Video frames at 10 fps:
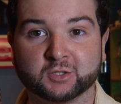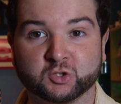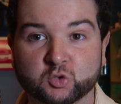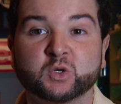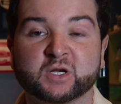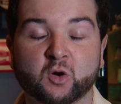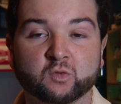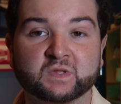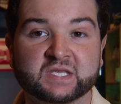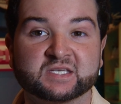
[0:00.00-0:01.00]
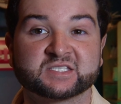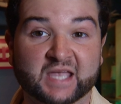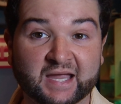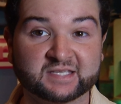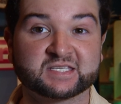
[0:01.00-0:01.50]
you can own the
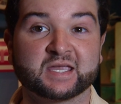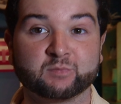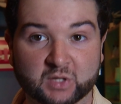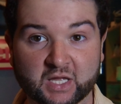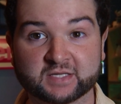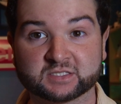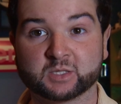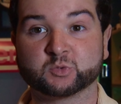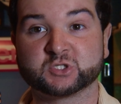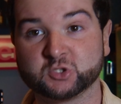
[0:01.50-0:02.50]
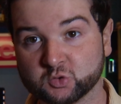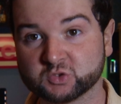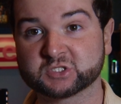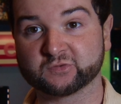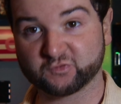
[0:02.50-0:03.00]
exact same lens that was
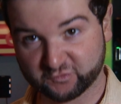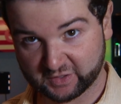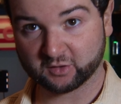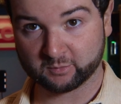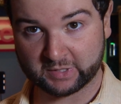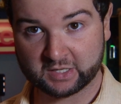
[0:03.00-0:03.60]
used to film